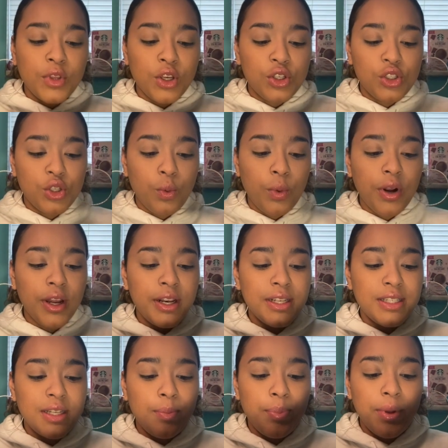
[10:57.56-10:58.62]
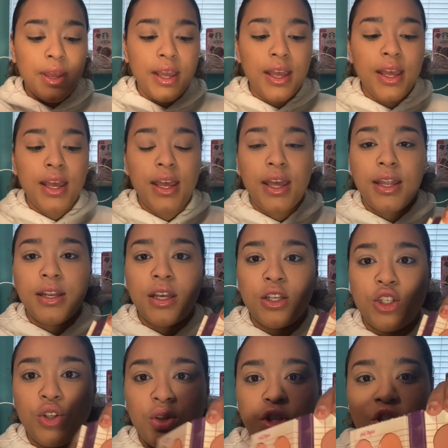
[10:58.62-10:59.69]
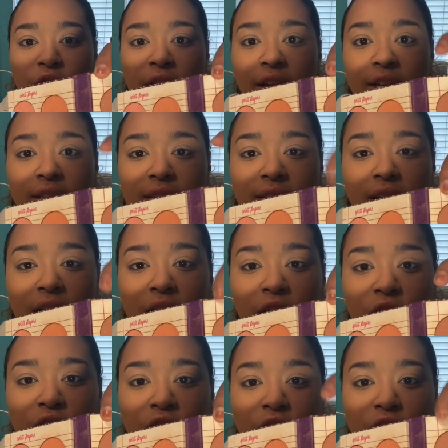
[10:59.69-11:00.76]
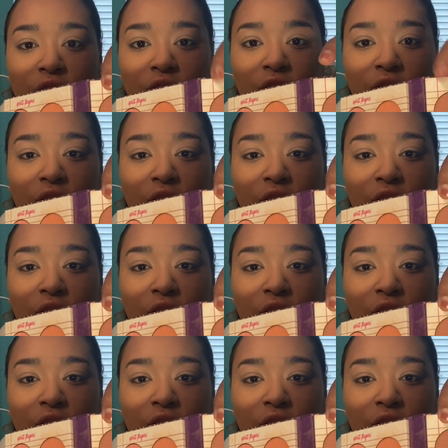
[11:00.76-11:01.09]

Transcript: So we're going to dip in to the shade Study shade